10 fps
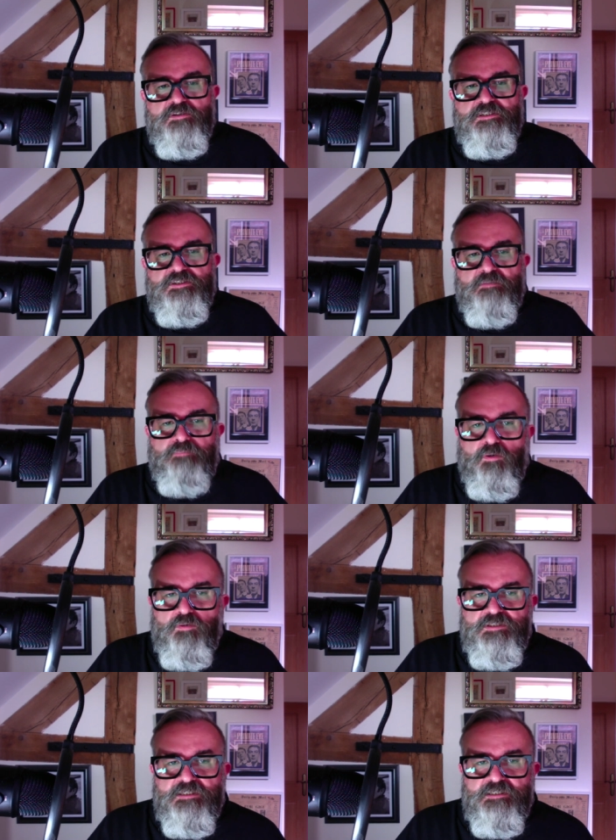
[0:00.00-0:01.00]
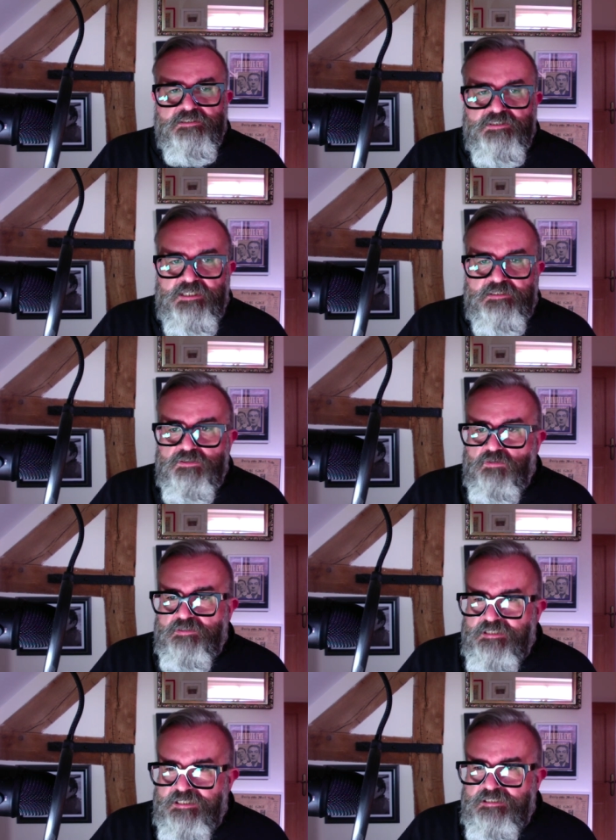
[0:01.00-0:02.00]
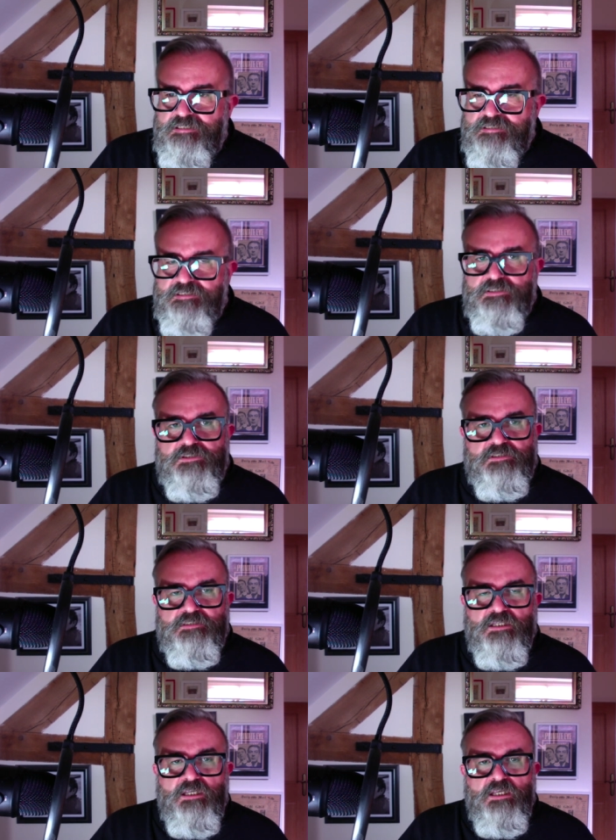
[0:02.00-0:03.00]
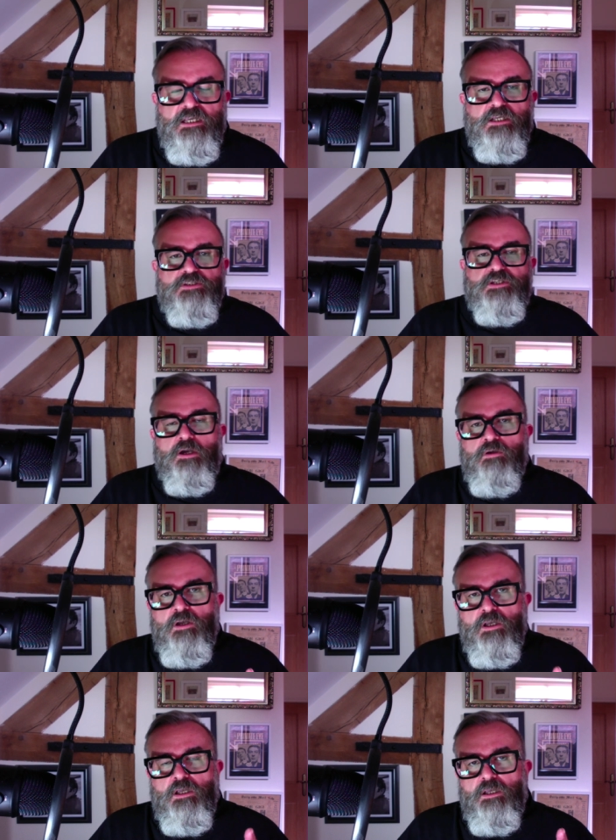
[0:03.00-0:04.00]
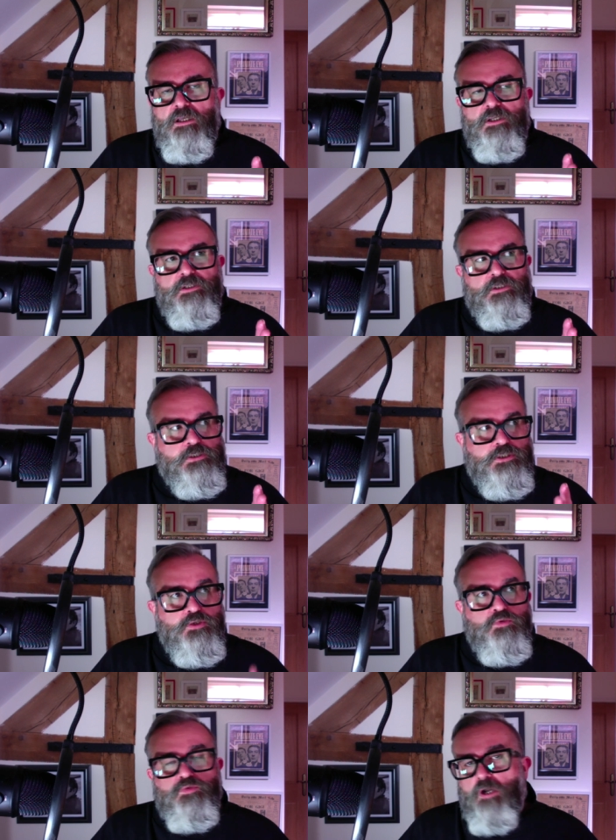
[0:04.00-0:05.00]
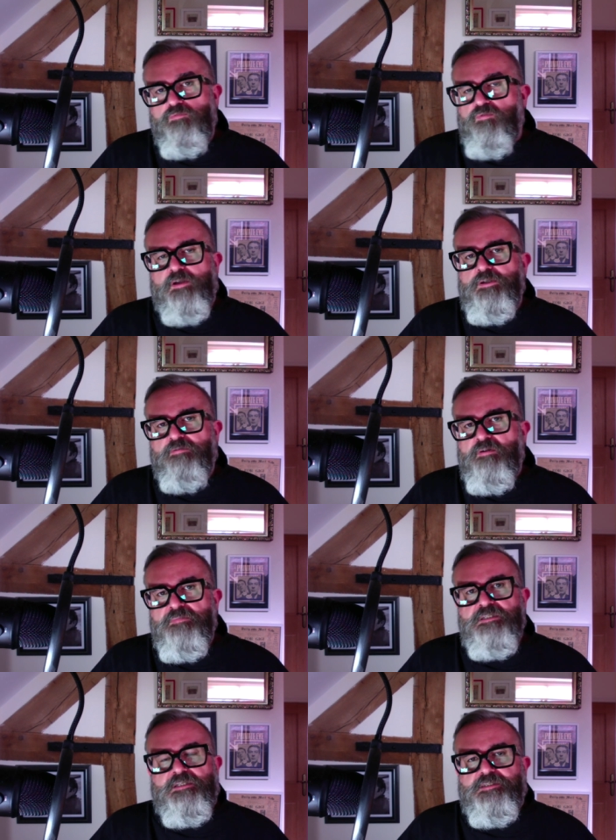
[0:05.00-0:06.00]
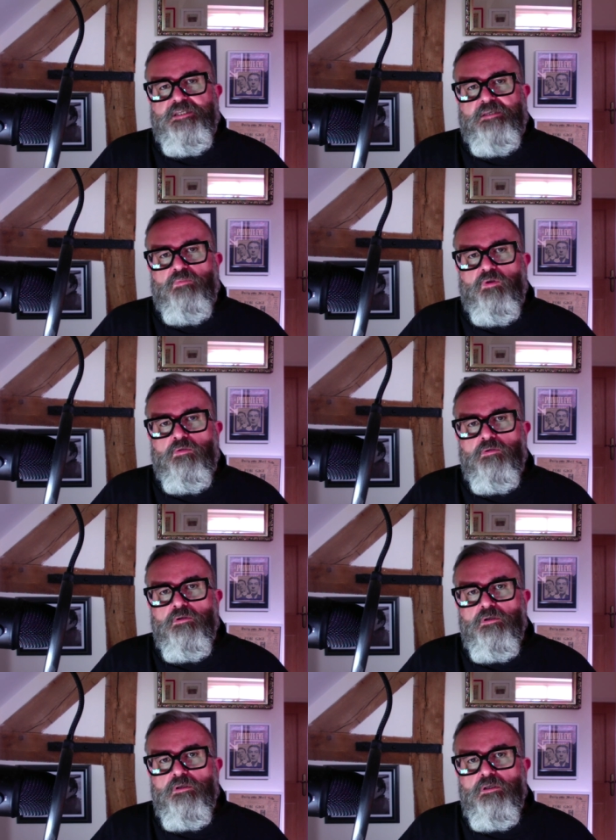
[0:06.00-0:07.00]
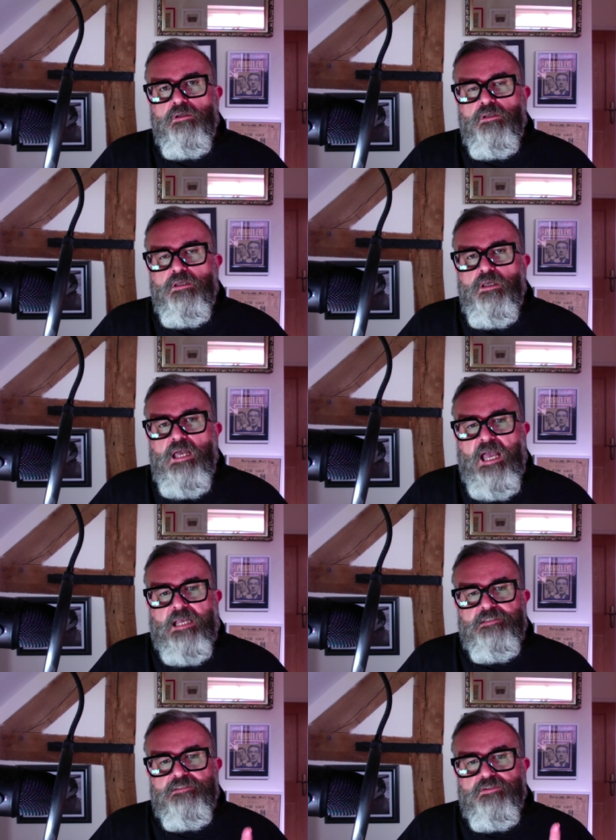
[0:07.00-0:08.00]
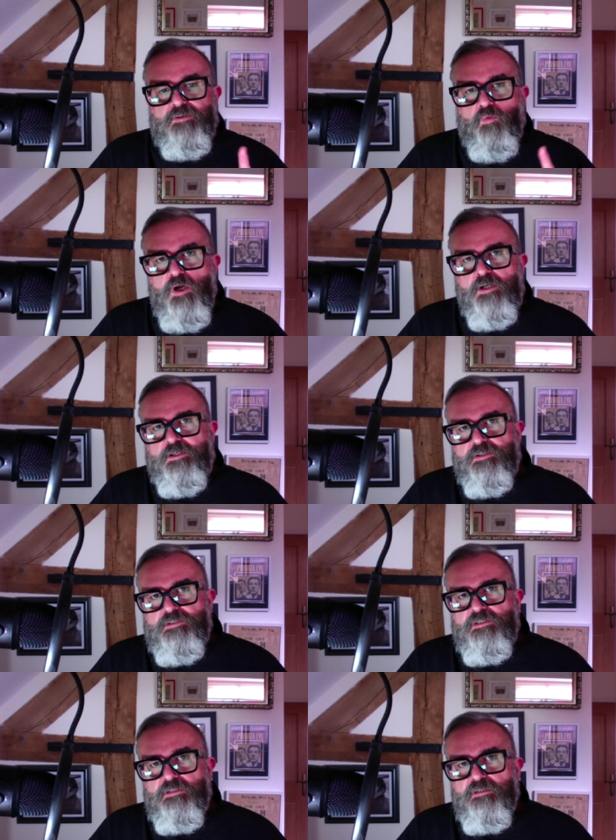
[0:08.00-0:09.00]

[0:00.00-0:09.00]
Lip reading: supporter consent on key decisions. So you don't run your own business anymore, and the workers.